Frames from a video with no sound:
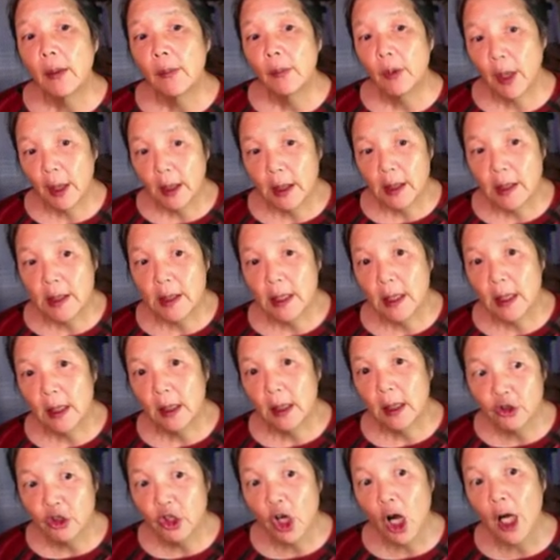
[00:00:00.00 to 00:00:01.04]
pregnancy,
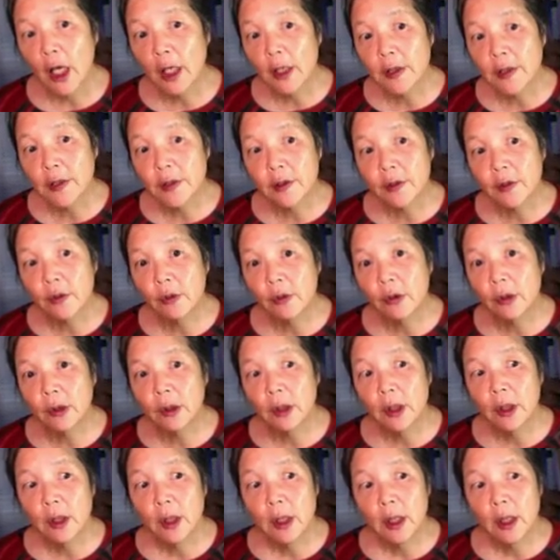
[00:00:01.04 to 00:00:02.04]
shocks, or